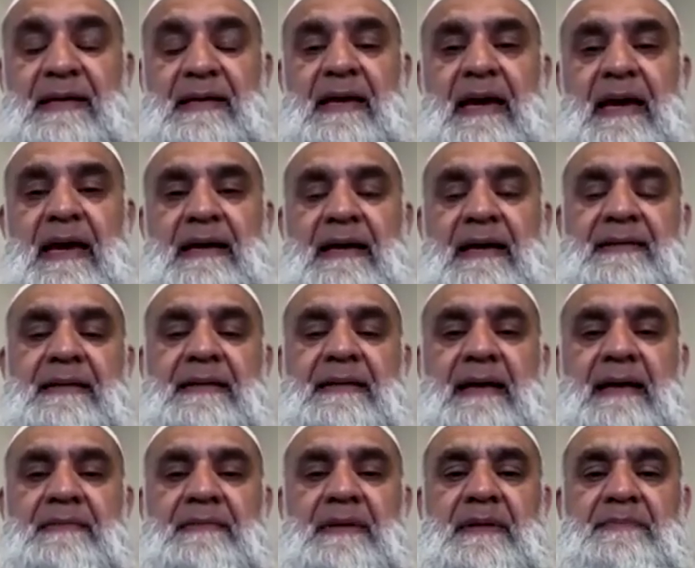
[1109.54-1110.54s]
And I think
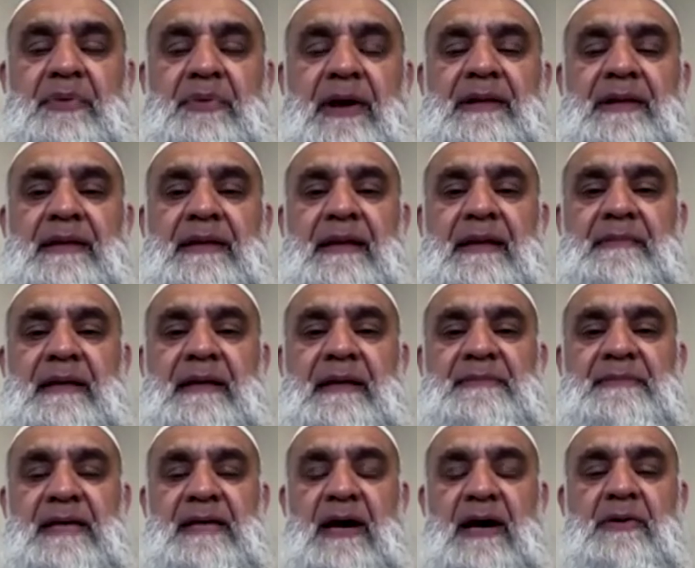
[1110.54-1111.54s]
that the point that
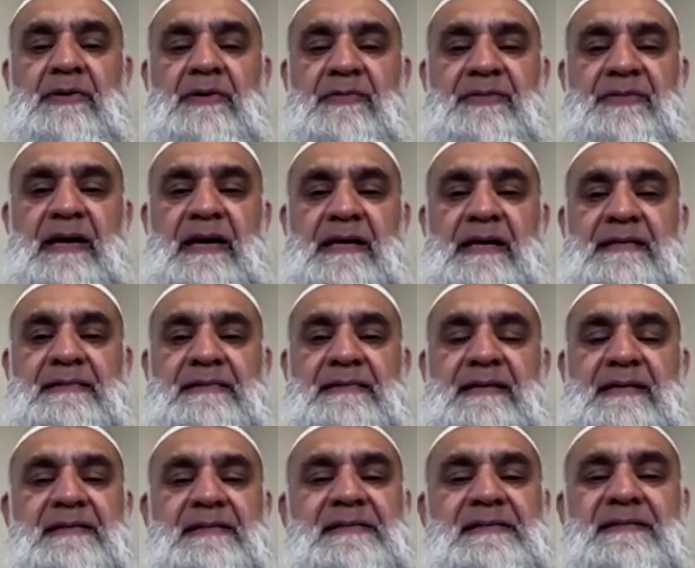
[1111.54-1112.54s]
comes out of that is
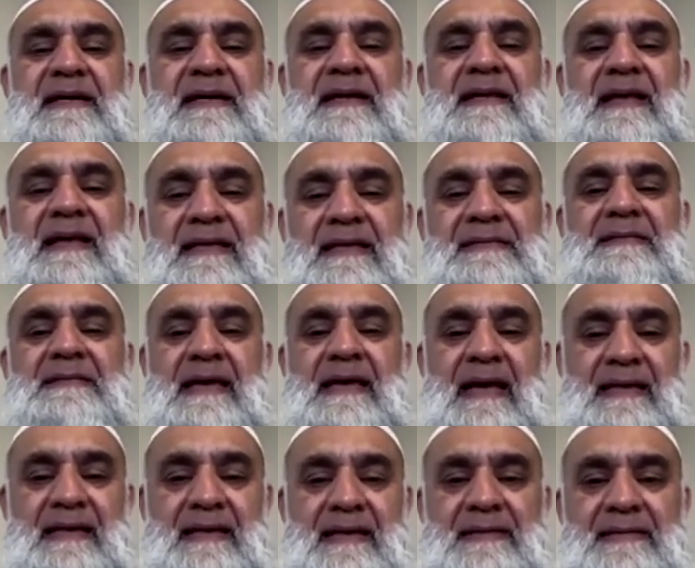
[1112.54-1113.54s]
that the struggle hasn't
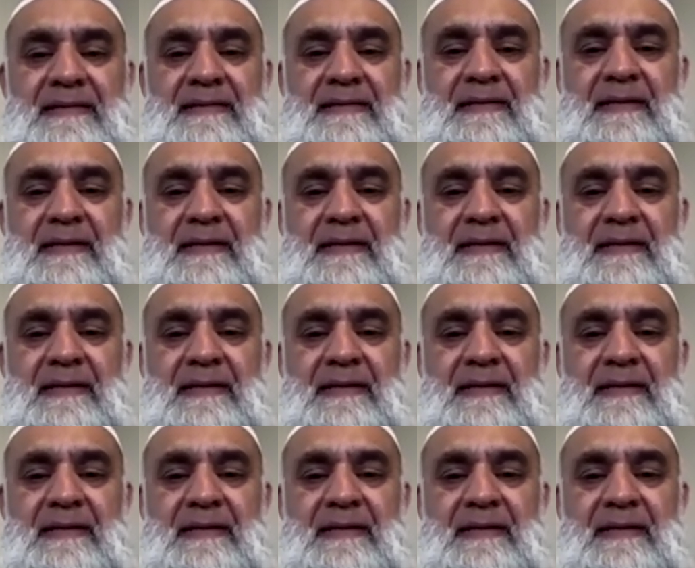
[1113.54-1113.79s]
ended.